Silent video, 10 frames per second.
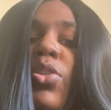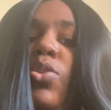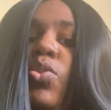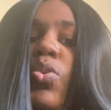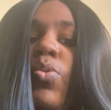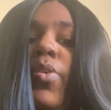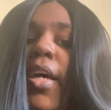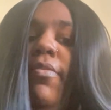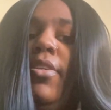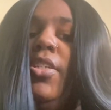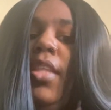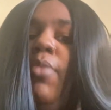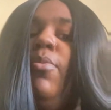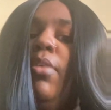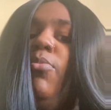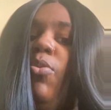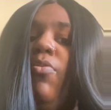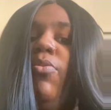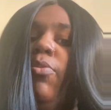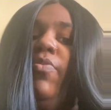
So whenever they would come over or